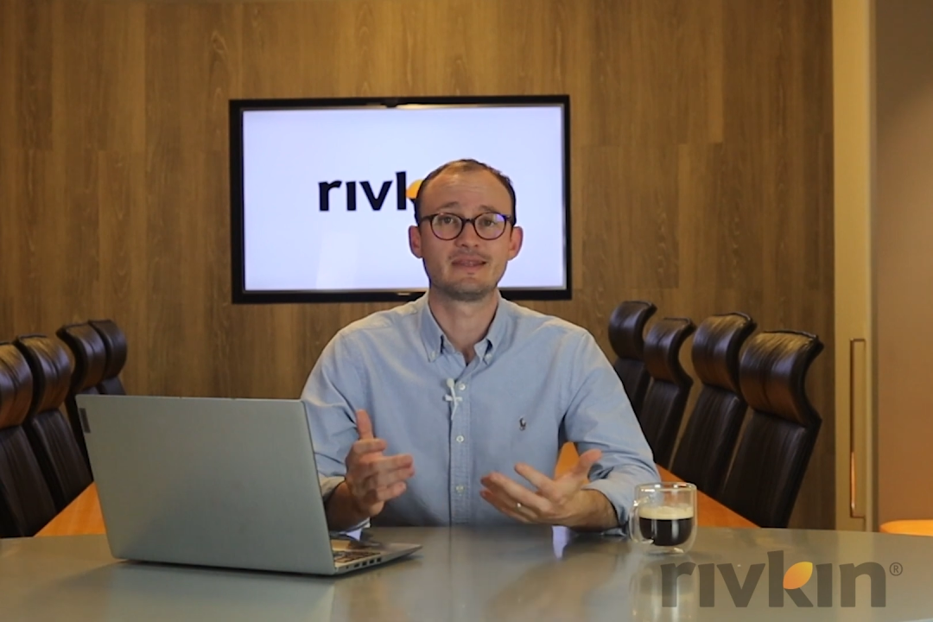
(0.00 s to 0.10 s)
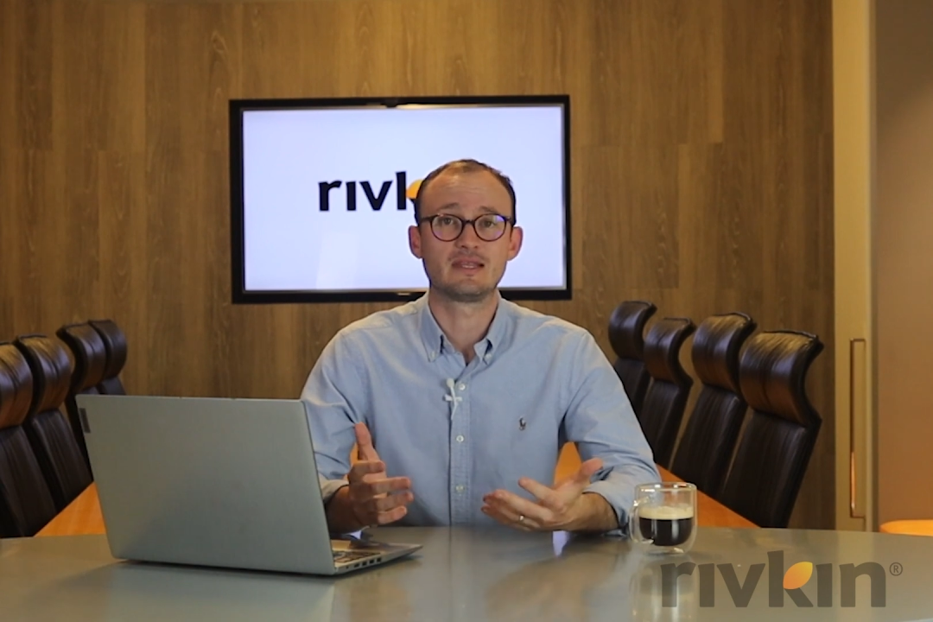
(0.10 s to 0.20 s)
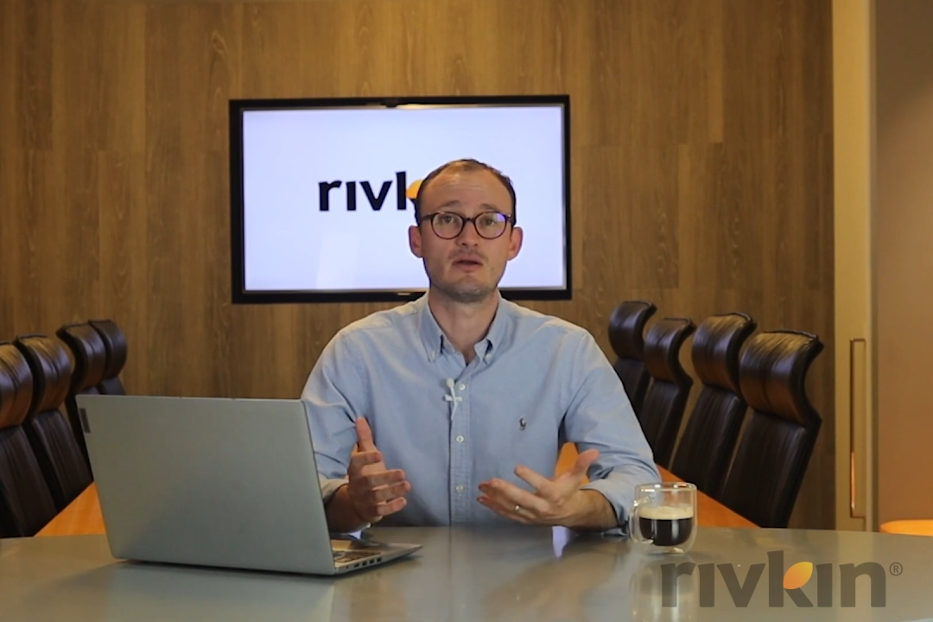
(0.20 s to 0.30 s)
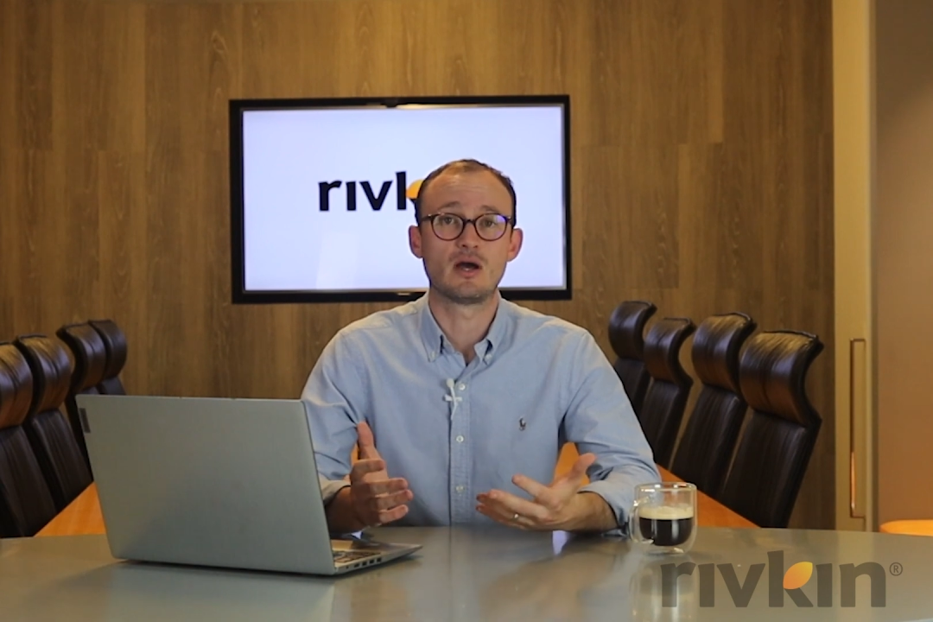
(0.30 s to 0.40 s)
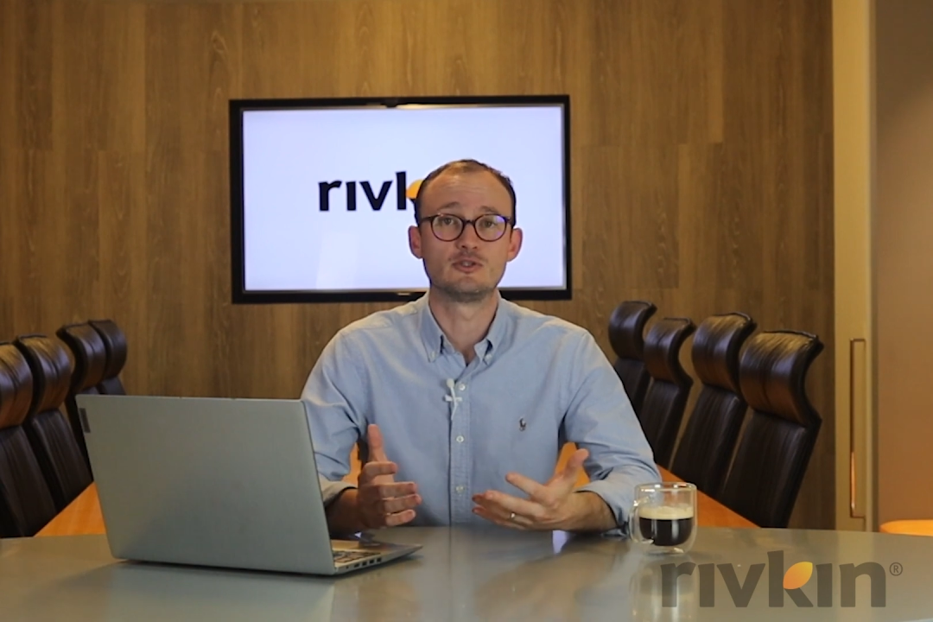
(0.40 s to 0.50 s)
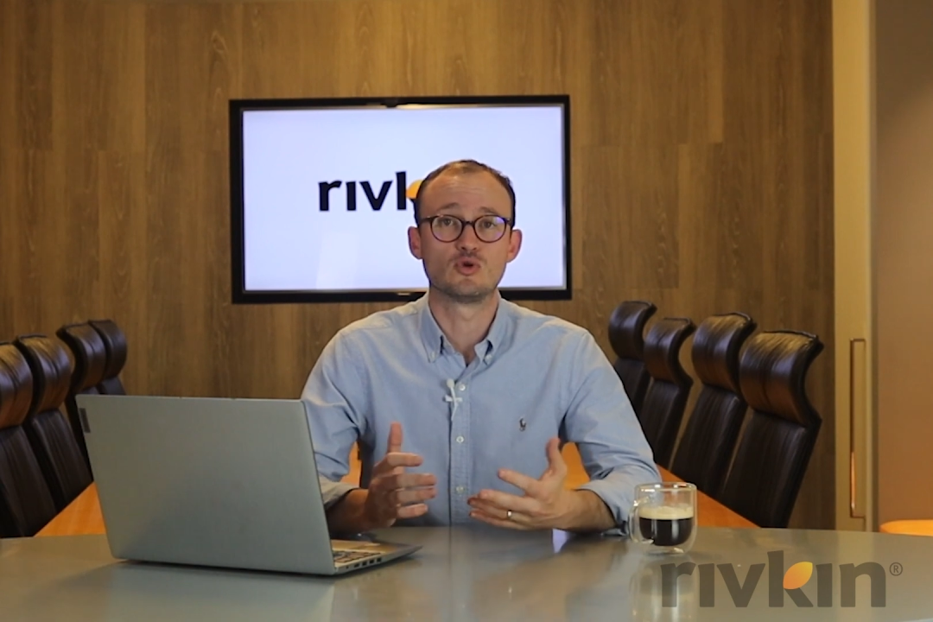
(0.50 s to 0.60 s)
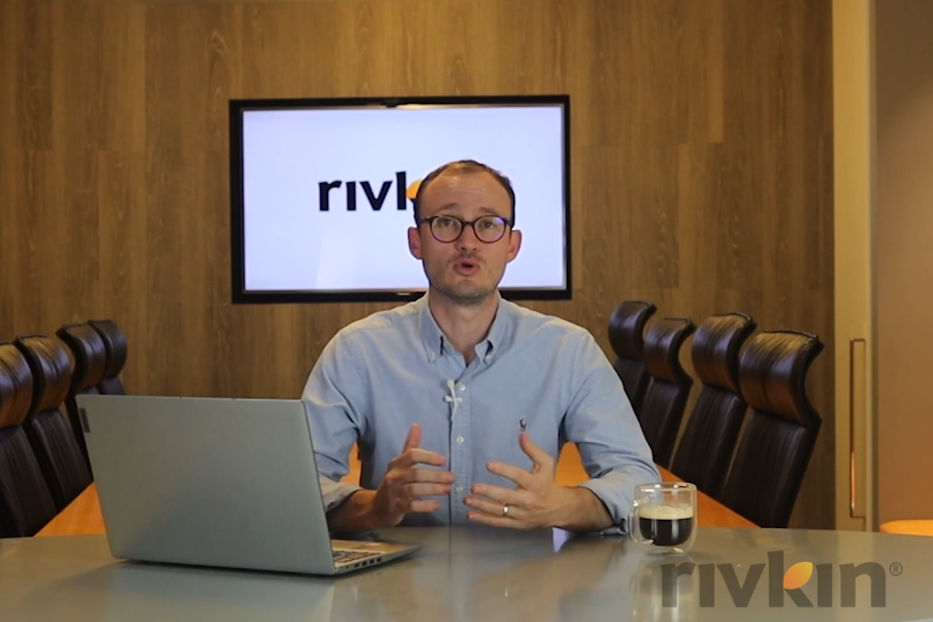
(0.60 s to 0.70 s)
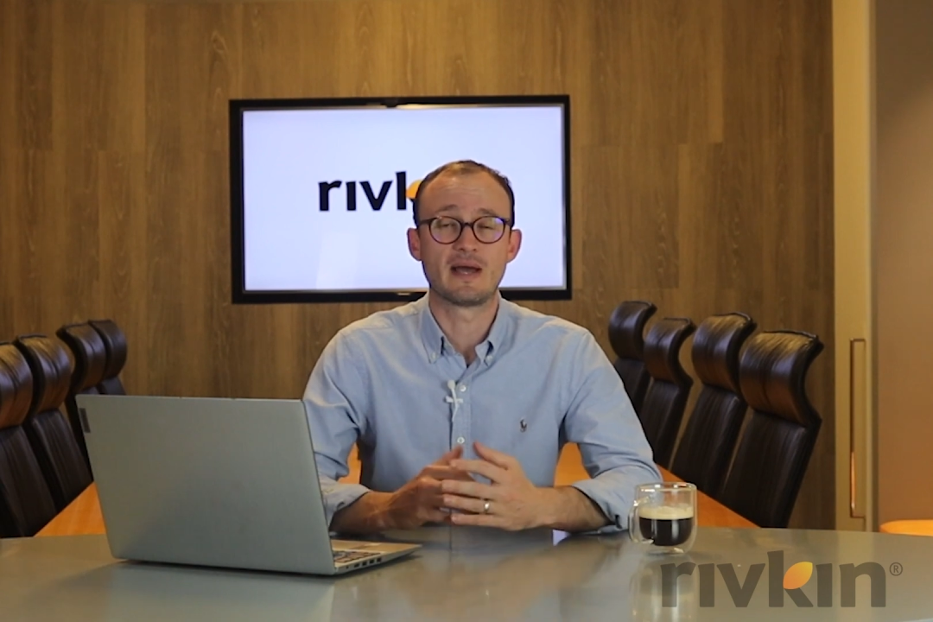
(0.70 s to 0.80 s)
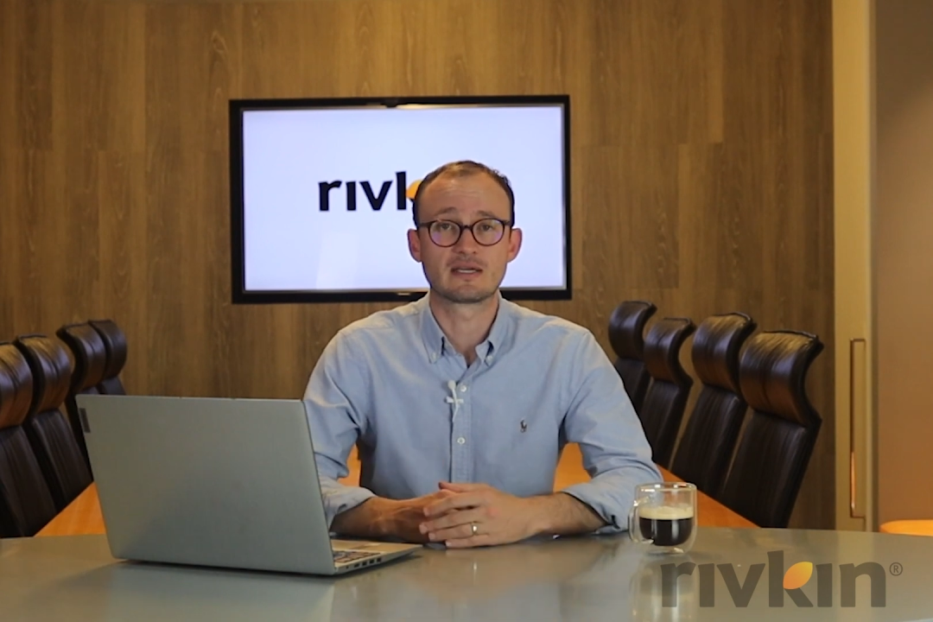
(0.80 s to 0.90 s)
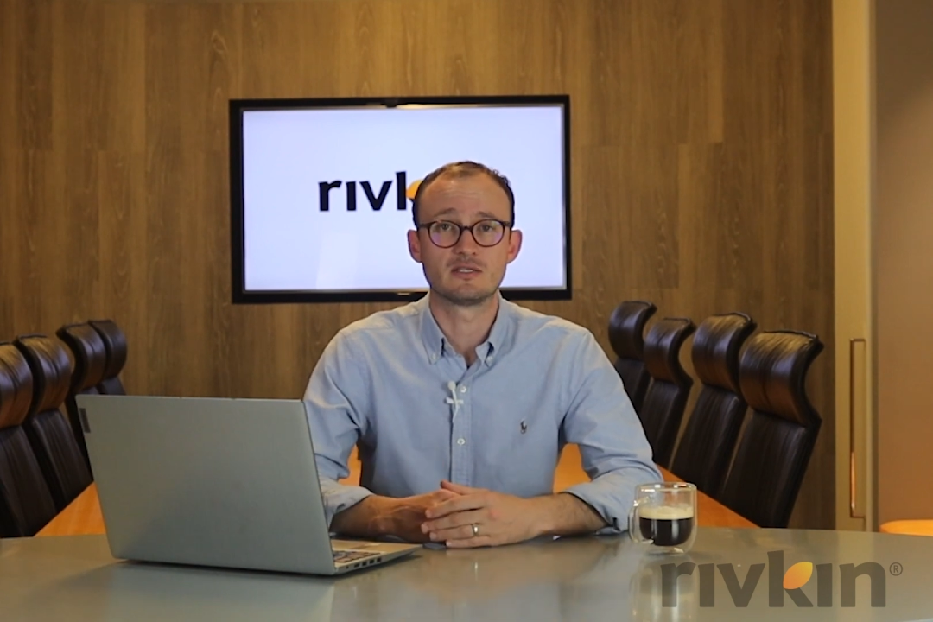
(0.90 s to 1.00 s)
there are
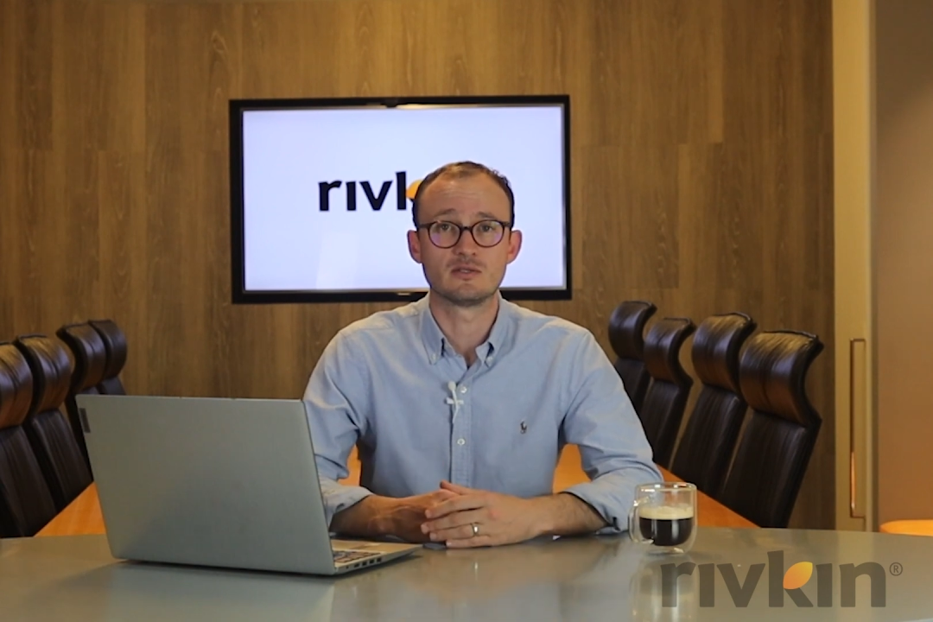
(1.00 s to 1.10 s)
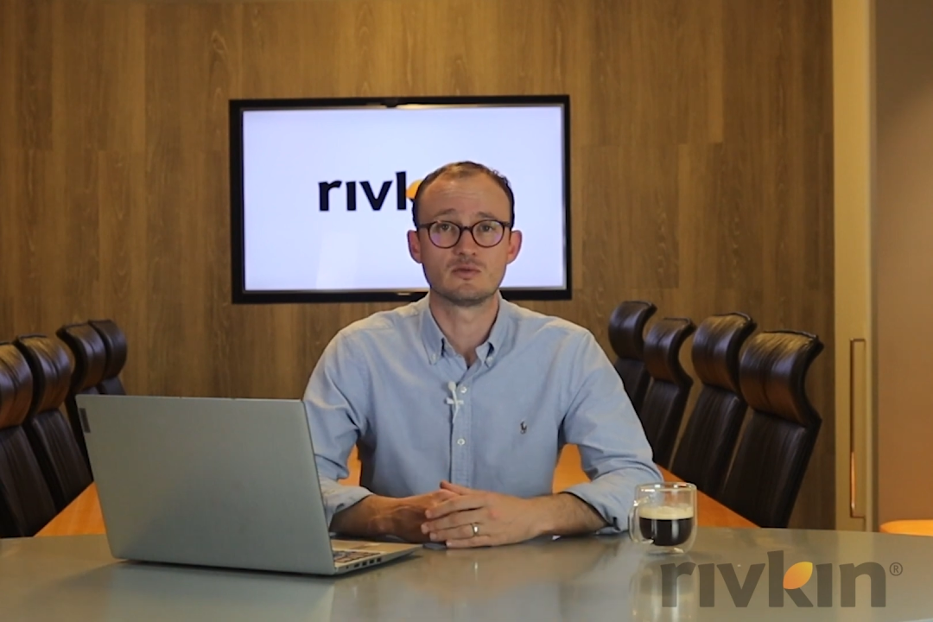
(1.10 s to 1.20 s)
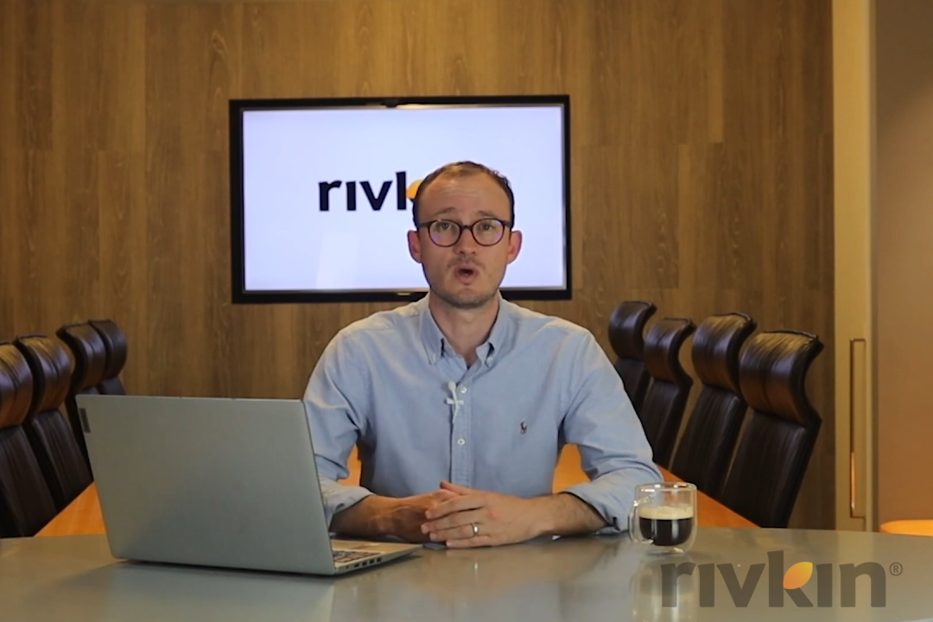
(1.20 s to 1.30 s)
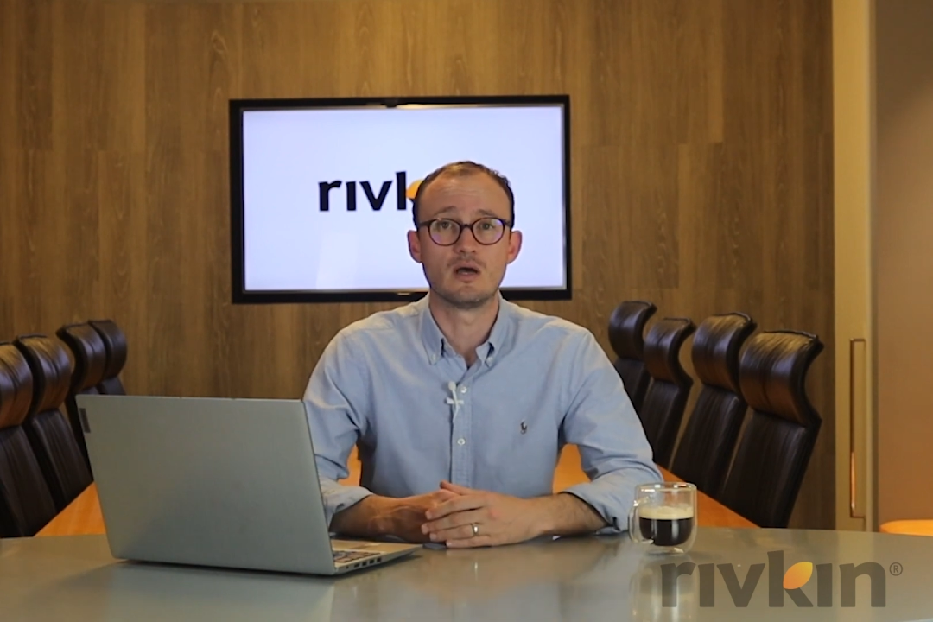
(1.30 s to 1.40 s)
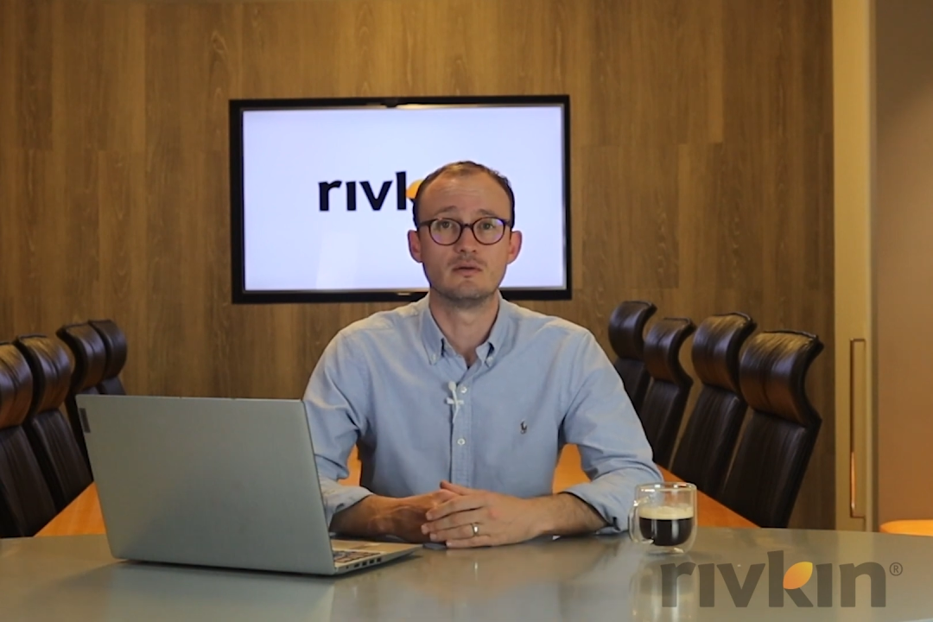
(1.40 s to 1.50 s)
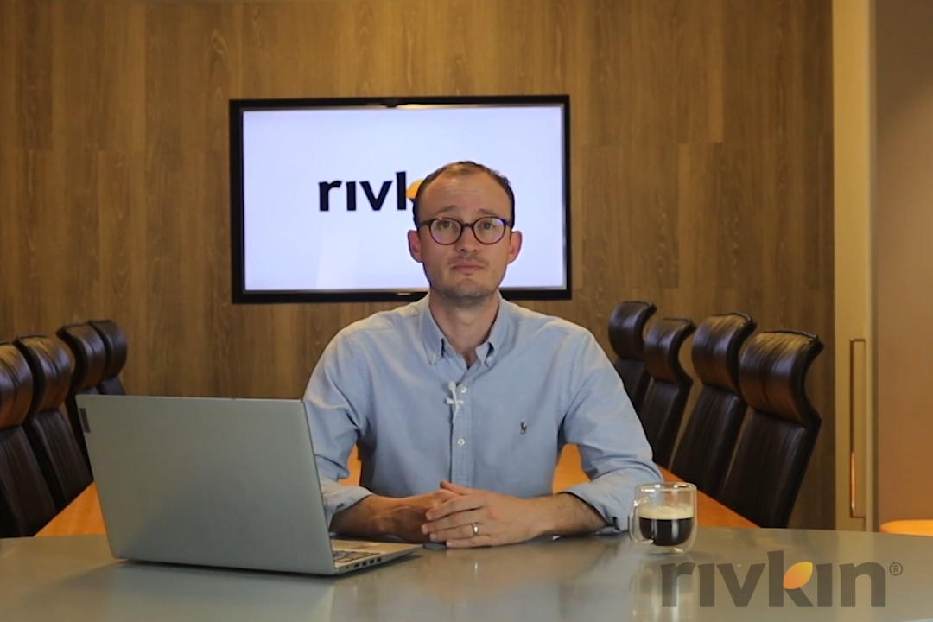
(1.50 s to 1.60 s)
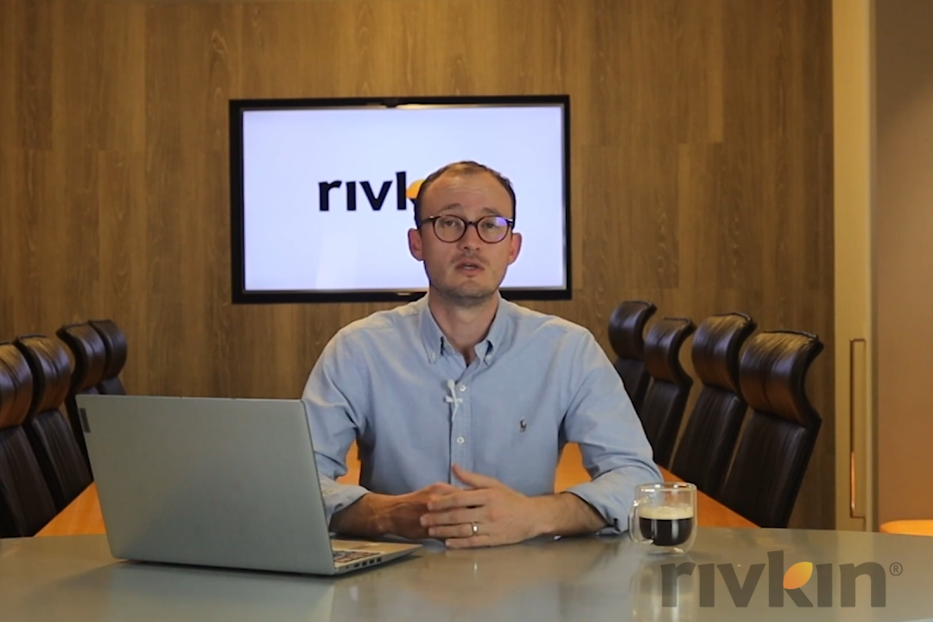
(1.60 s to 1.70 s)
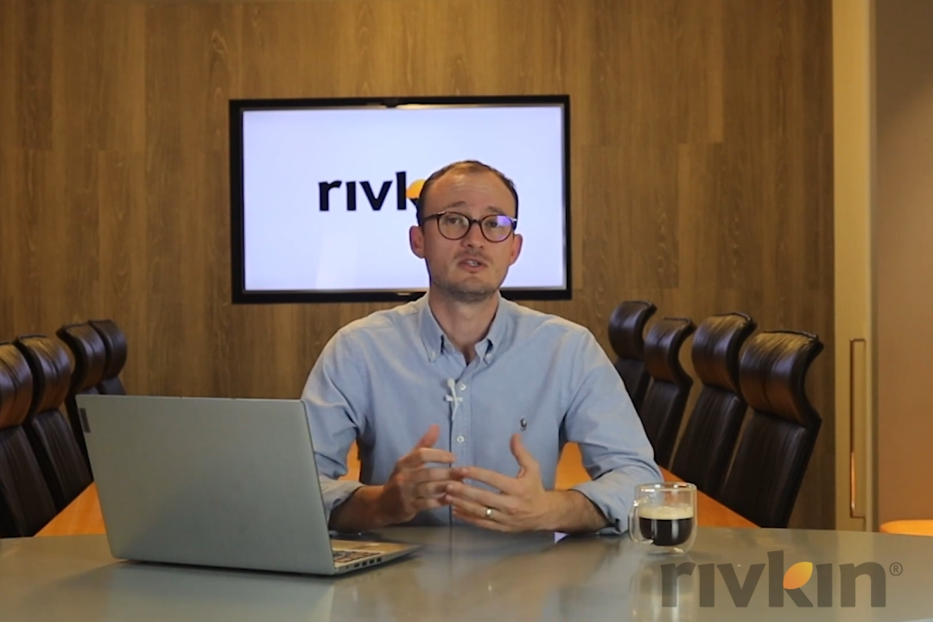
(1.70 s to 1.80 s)
drawbacks as well.